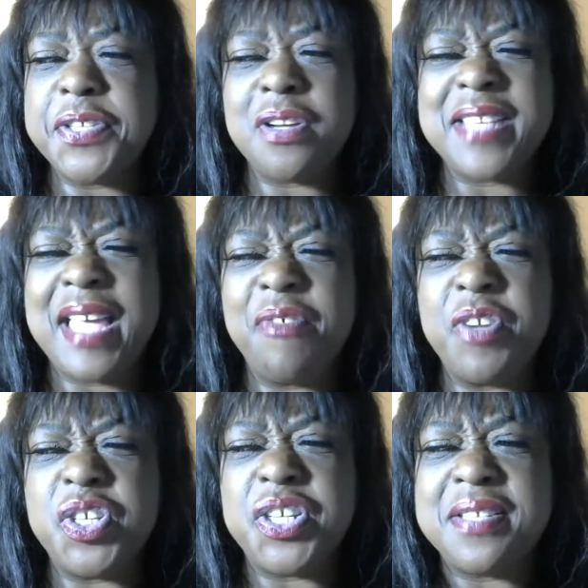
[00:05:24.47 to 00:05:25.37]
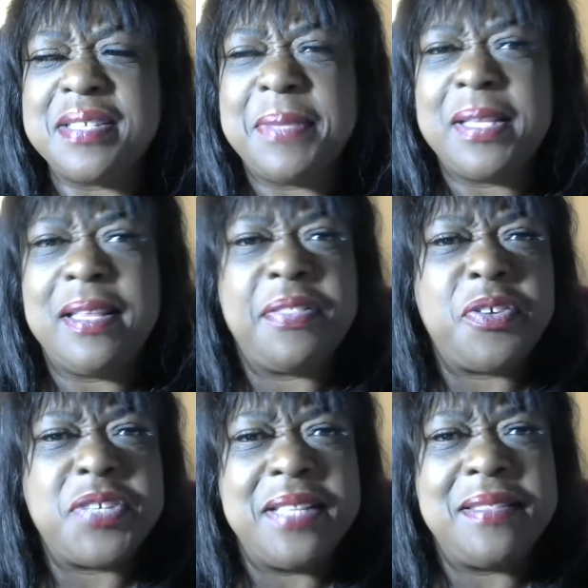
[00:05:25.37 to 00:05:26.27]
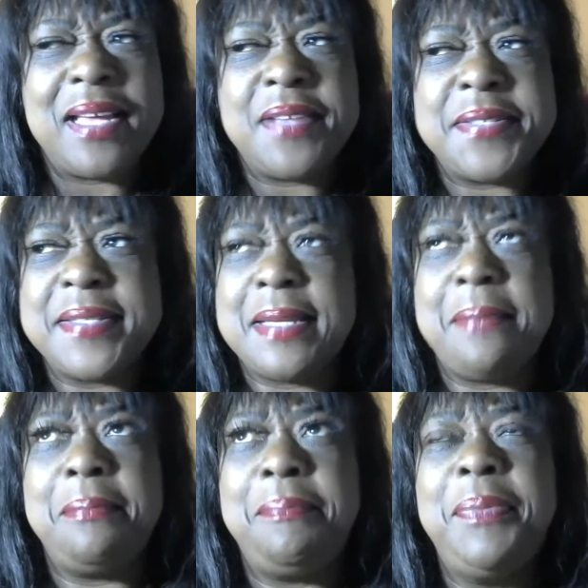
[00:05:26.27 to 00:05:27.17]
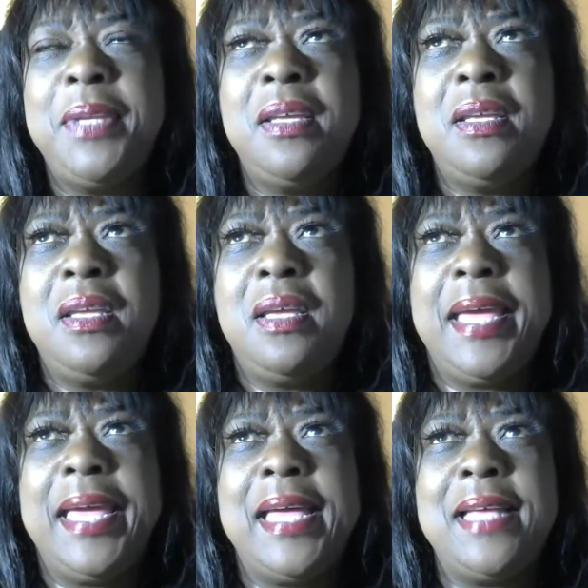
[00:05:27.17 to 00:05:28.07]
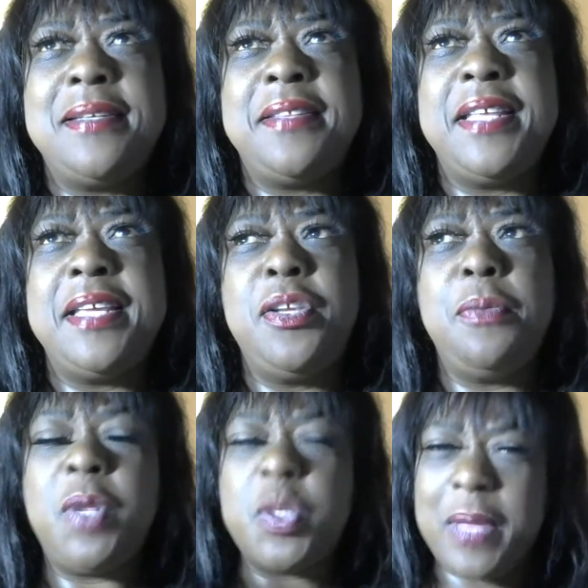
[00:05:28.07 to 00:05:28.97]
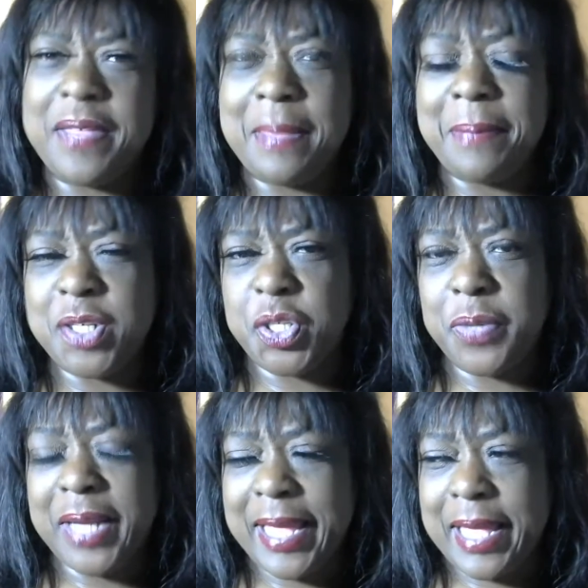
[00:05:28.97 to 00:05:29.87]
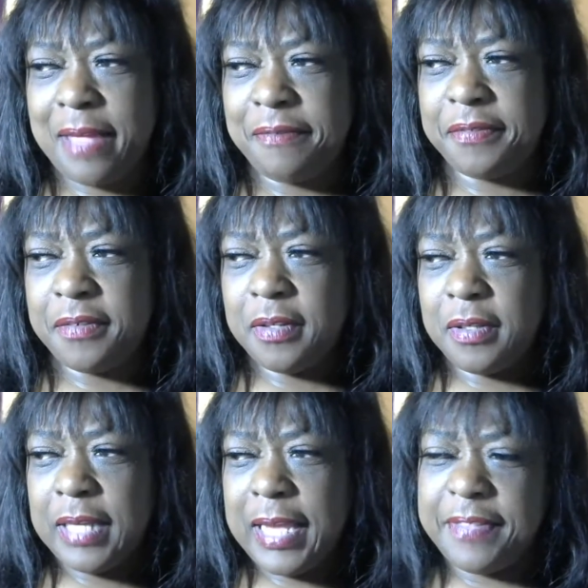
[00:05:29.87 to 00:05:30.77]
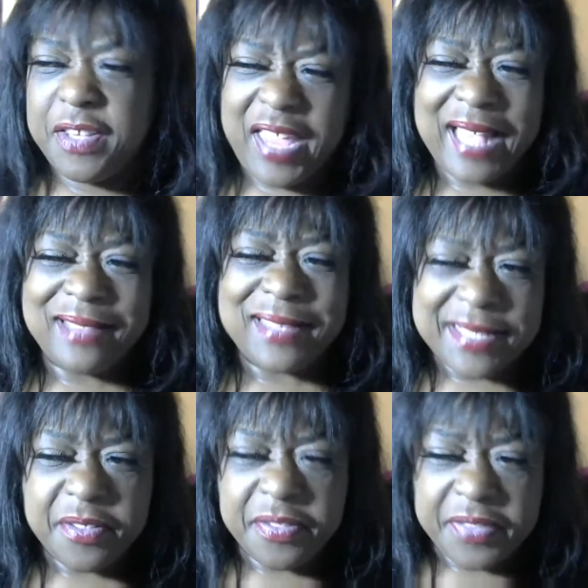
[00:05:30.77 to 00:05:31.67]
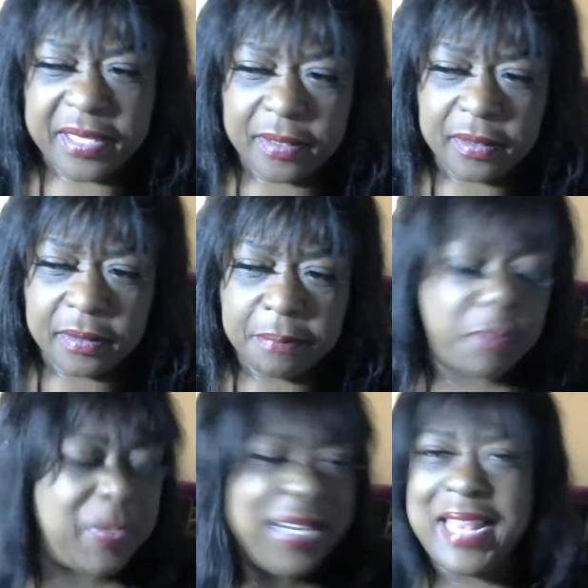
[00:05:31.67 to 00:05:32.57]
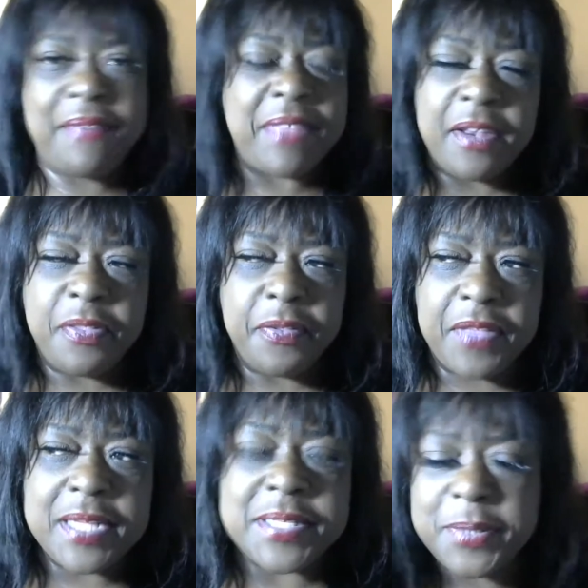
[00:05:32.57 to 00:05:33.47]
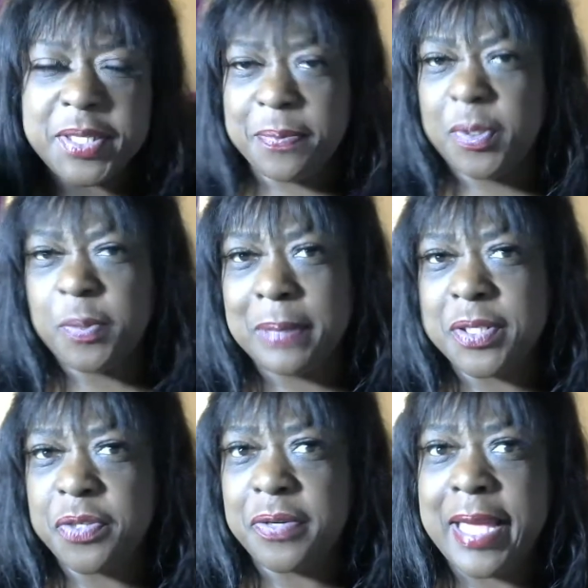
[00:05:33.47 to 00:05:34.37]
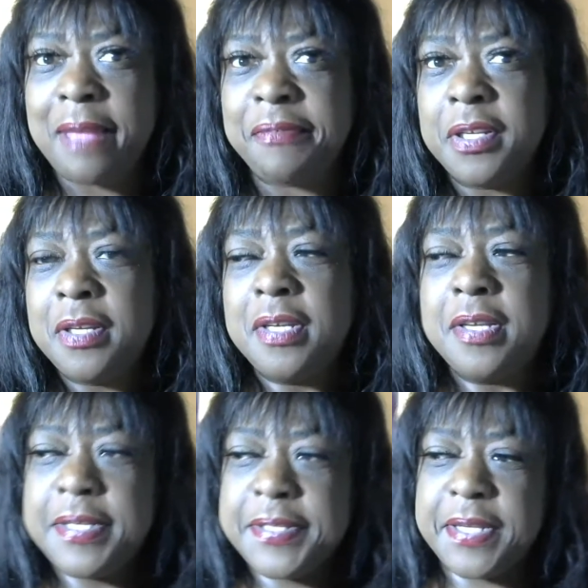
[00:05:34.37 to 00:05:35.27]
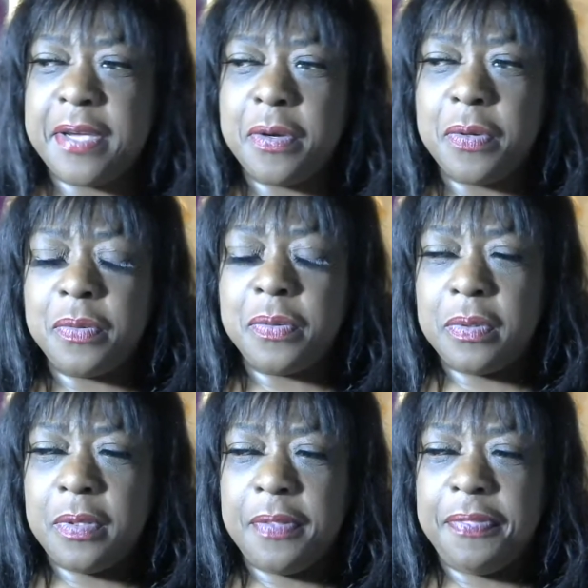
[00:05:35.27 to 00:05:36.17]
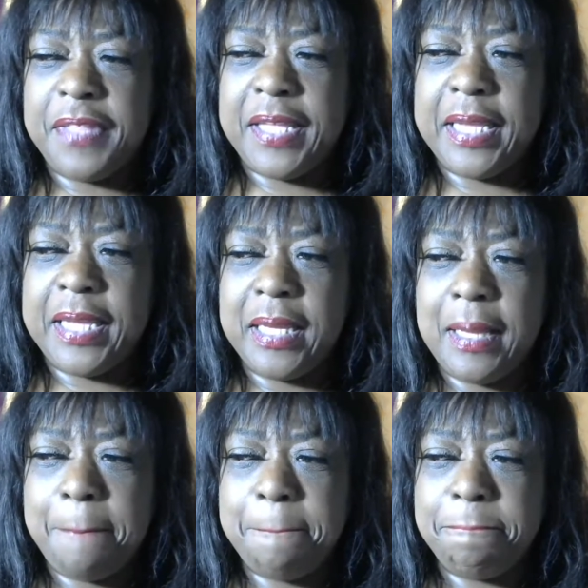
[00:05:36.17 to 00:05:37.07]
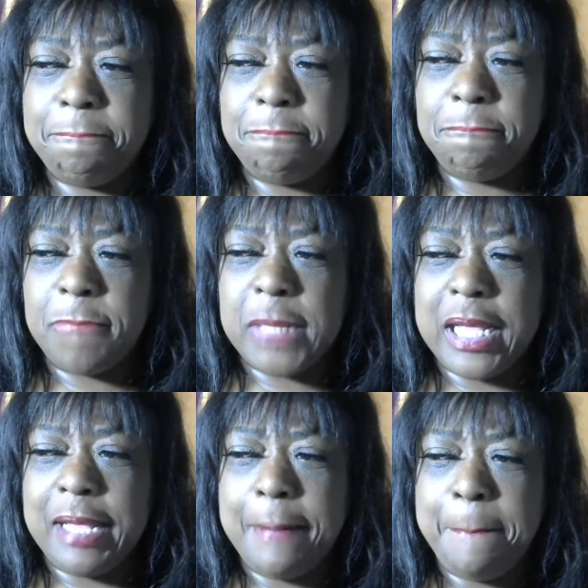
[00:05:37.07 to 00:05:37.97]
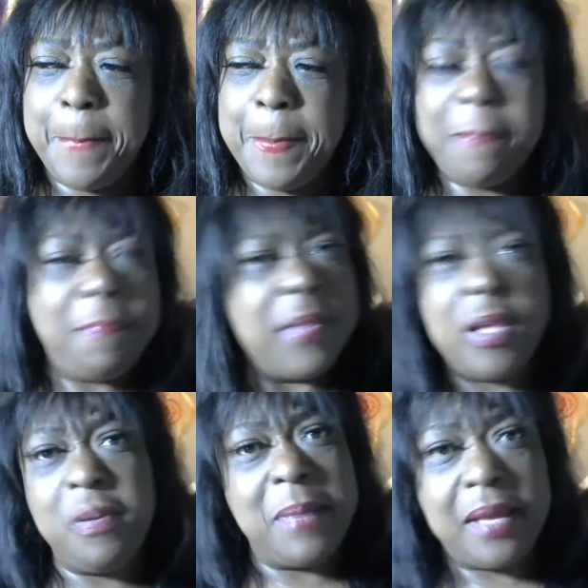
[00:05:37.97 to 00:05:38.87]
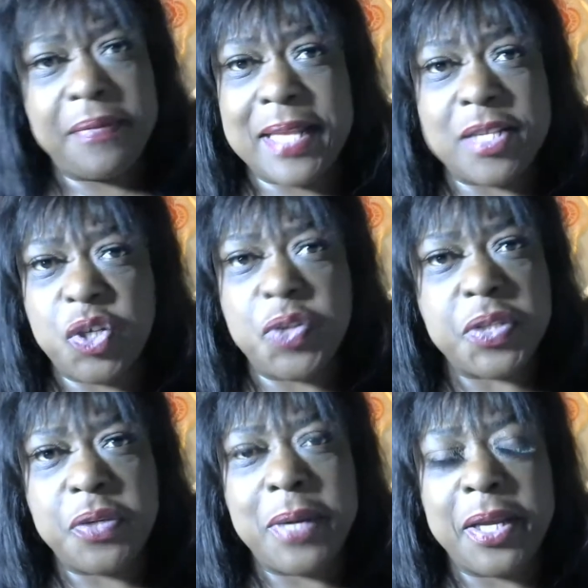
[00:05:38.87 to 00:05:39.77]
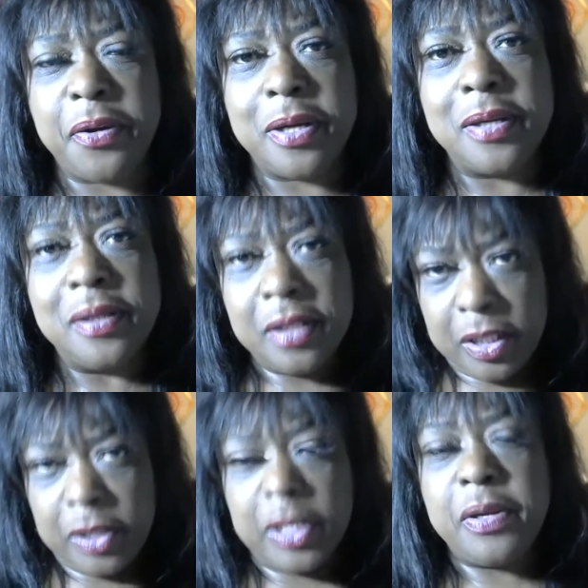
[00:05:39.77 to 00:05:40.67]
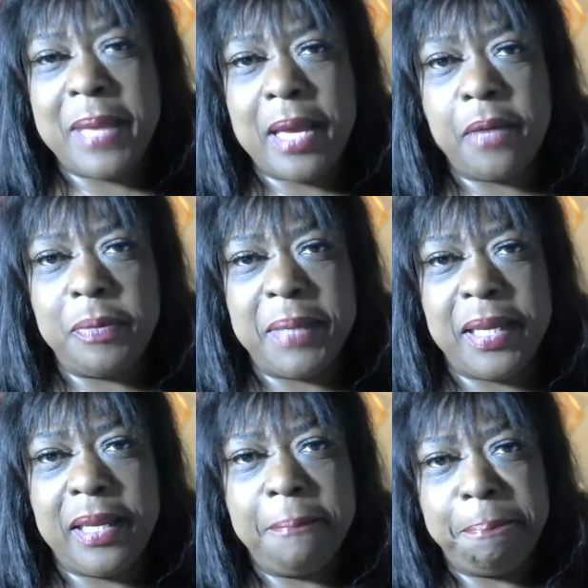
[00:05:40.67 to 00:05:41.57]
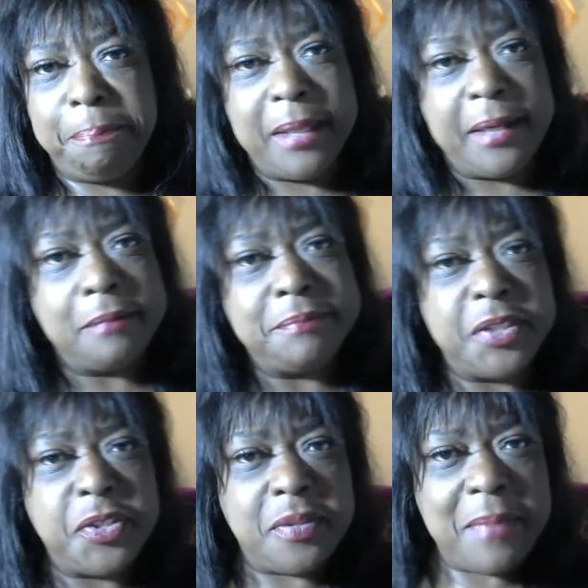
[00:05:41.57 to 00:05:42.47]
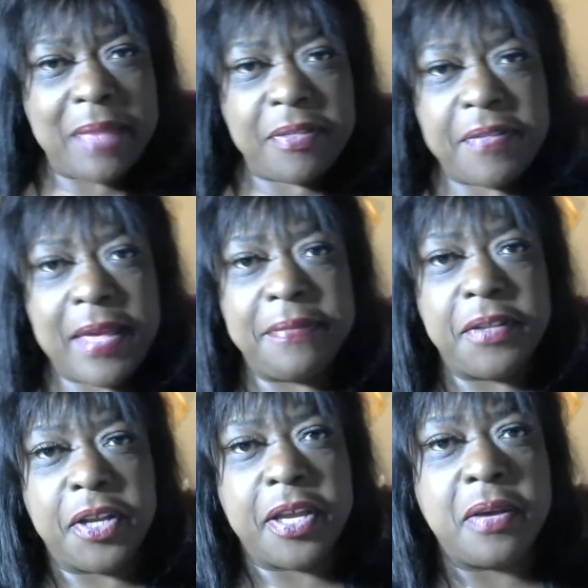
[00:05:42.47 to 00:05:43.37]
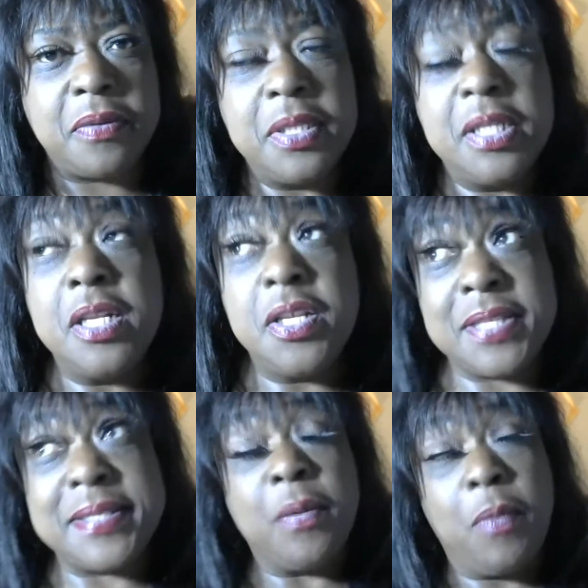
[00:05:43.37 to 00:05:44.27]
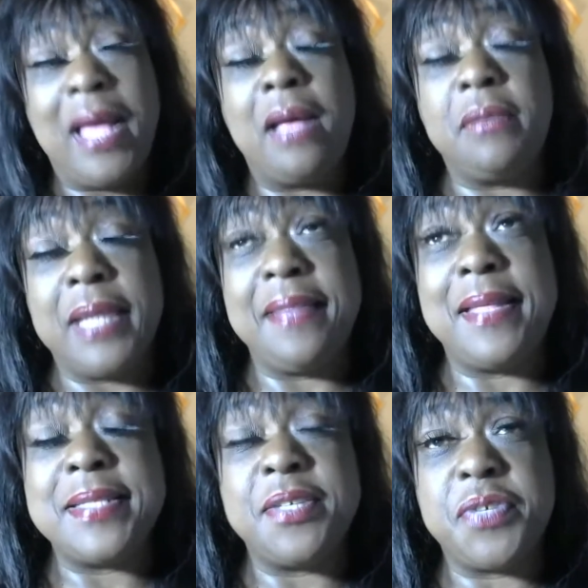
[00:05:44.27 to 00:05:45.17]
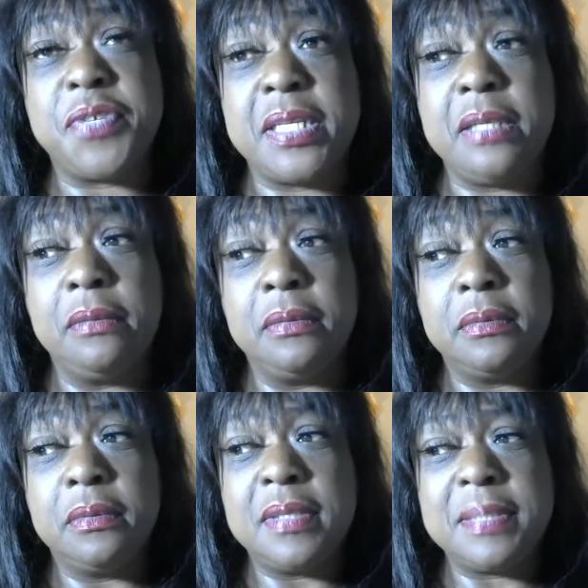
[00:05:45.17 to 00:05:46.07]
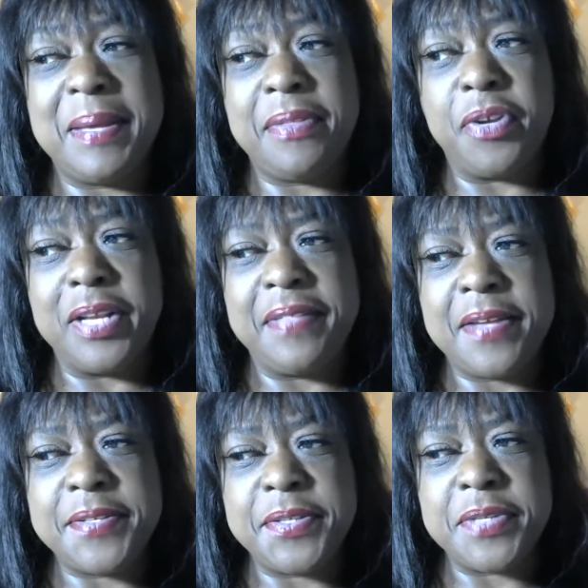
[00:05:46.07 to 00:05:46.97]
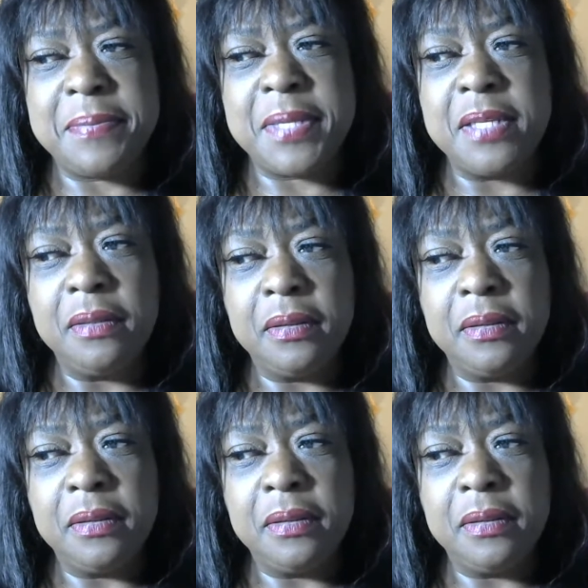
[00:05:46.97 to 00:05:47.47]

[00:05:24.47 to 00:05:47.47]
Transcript: Ours averaged something like 13,000 something, and then you multiply that by 2.5, and then you add this other thing. But we didn't have that other thing, so we just multiplied by 2.5. So the loan amount, that shows you what your loan amount would be. You do the math on that, and there you go. So I was like, wow, okay, that's interesting. It's about 30,000 or something.